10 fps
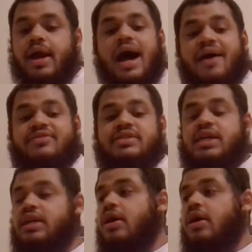I've
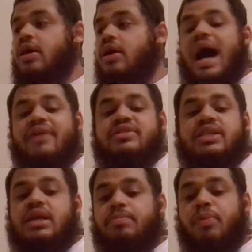seen them.
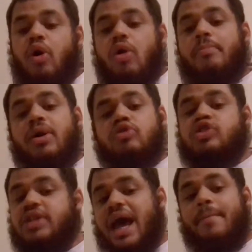I've seen Paul
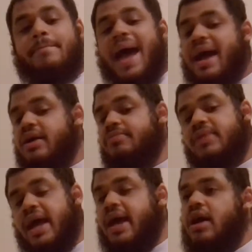Millsap
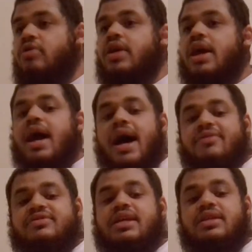back him down.
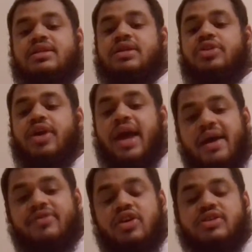I've seen these
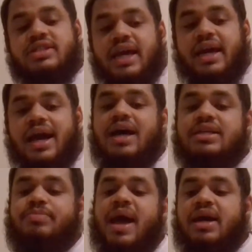other heavier set
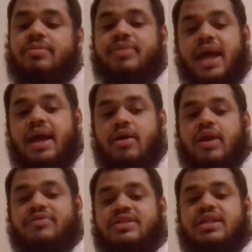guys back him
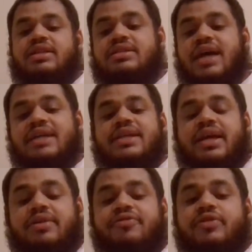down. I've seen these guys
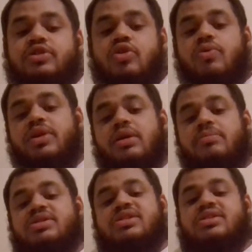that get physical with
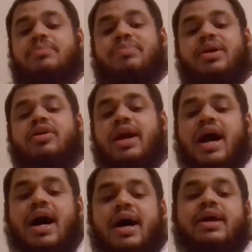him. He's just a bigger
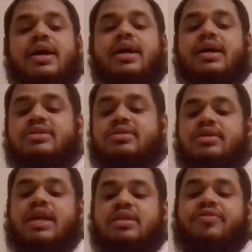guy. He's
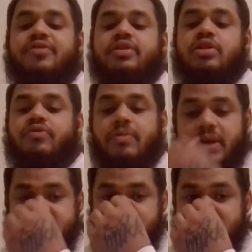good at defending the rim.
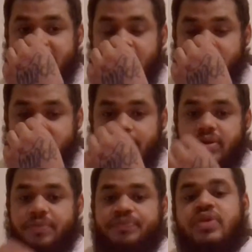Because let me tell you something.